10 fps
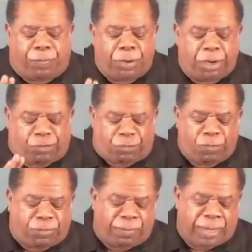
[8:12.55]
to the
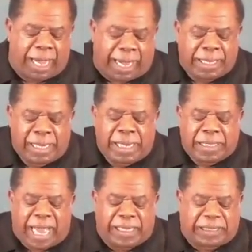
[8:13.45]
truth of God.
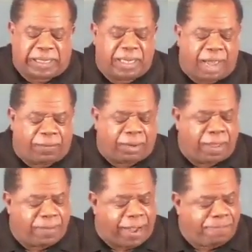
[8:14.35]
That is the
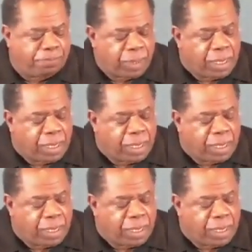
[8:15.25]
devil. Amen.